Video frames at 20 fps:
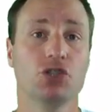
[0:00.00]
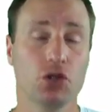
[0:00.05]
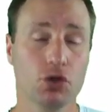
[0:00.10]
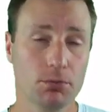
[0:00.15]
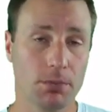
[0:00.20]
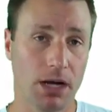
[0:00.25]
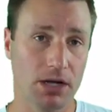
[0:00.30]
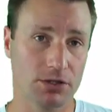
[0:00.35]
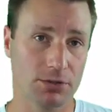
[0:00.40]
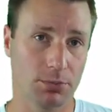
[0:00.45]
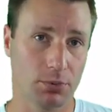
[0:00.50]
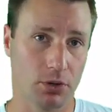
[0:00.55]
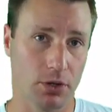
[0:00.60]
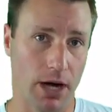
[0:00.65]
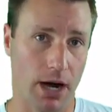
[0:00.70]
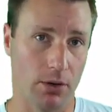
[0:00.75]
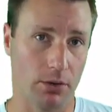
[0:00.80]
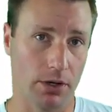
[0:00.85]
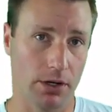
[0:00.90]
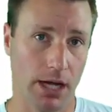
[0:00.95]
two miles per
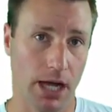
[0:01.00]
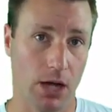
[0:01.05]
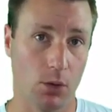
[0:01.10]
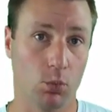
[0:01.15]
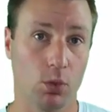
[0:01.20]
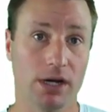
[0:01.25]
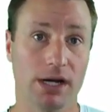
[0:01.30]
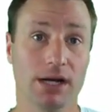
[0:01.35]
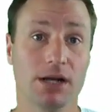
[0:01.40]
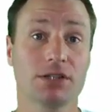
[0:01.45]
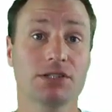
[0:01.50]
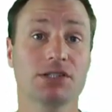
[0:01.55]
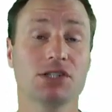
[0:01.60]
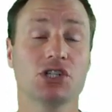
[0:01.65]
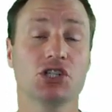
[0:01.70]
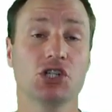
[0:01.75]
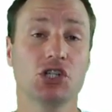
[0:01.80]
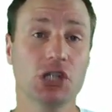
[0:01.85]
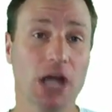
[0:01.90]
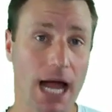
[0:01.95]
hour. And what else
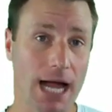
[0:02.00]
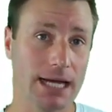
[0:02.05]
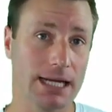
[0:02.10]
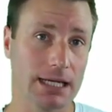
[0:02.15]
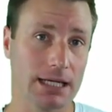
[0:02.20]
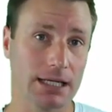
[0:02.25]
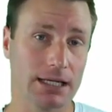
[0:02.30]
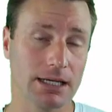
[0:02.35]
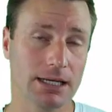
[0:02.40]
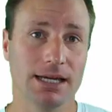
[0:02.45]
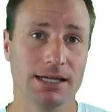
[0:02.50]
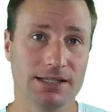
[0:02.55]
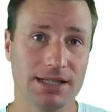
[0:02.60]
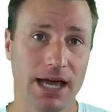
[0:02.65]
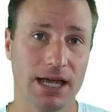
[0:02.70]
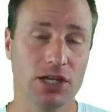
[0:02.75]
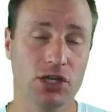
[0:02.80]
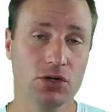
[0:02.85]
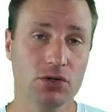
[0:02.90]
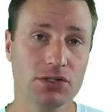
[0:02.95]
is shocking is
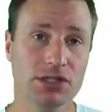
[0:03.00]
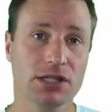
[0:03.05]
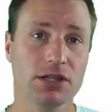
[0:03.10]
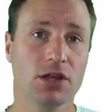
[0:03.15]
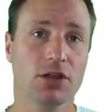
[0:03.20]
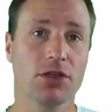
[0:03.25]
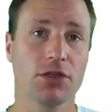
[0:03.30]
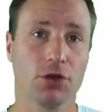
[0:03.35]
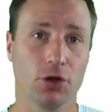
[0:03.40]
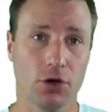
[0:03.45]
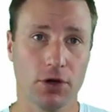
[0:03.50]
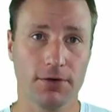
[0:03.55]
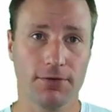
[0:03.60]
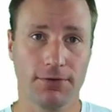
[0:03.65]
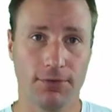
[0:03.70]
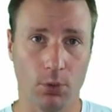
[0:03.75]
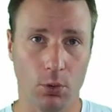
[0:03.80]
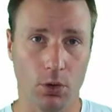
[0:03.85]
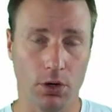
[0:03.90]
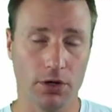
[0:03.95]
that using the
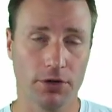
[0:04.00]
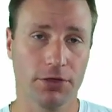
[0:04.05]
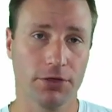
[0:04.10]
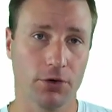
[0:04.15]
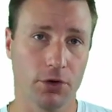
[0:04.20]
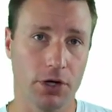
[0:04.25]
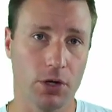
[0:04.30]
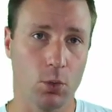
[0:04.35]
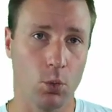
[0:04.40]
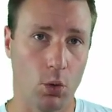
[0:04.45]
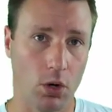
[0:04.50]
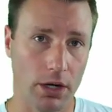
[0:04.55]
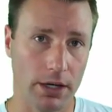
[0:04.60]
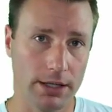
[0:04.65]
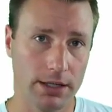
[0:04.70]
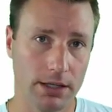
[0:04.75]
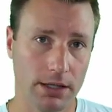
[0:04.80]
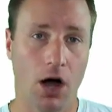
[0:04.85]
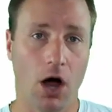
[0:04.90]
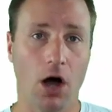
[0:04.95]

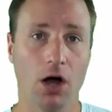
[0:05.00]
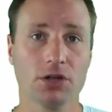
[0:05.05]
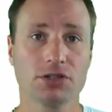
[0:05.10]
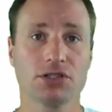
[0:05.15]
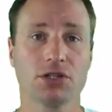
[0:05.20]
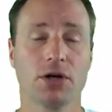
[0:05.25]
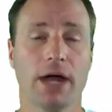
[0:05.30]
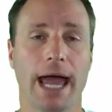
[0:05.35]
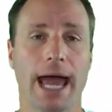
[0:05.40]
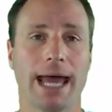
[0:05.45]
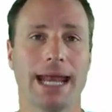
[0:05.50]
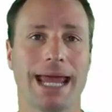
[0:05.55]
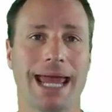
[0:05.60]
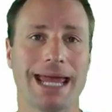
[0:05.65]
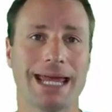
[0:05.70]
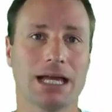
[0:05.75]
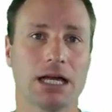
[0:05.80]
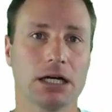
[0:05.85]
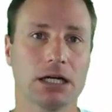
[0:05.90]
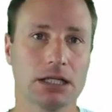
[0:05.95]
34-31 also had
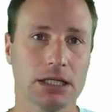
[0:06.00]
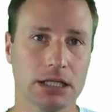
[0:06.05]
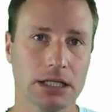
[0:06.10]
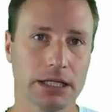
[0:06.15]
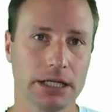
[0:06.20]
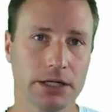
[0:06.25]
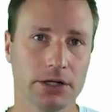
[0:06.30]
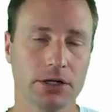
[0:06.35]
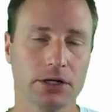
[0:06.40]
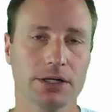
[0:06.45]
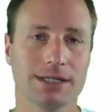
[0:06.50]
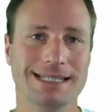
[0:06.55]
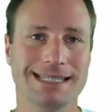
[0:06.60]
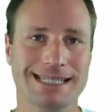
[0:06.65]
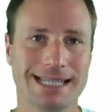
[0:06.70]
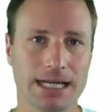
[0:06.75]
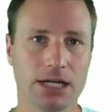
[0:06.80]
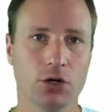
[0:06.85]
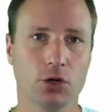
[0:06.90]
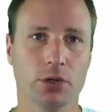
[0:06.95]
a clear
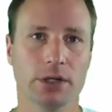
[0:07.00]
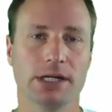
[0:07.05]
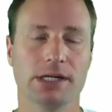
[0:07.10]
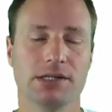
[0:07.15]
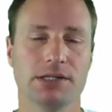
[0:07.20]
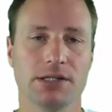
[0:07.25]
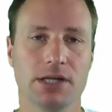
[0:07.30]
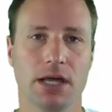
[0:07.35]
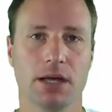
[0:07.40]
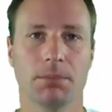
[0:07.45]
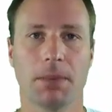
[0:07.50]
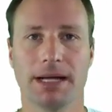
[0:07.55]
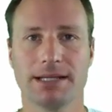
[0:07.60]
decrease in